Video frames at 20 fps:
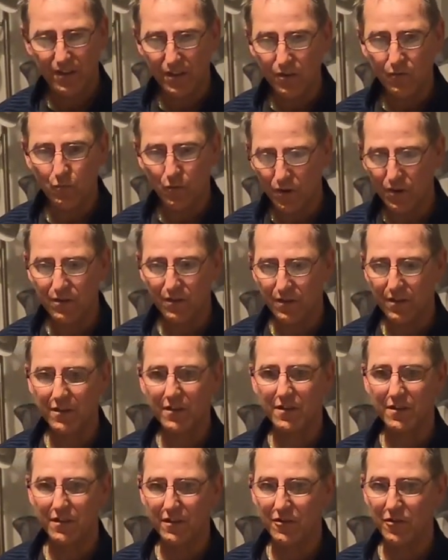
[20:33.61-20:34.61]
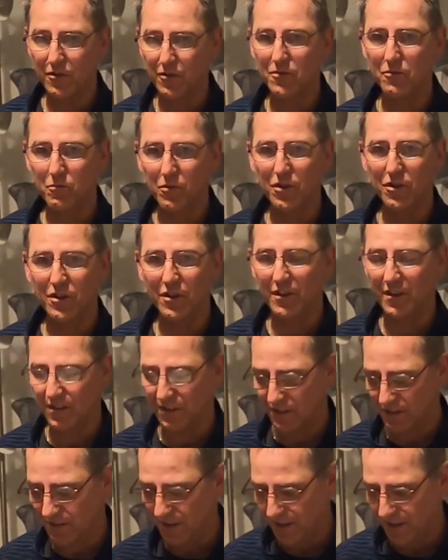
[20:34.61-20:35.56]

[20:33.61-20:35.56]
it works, it does work.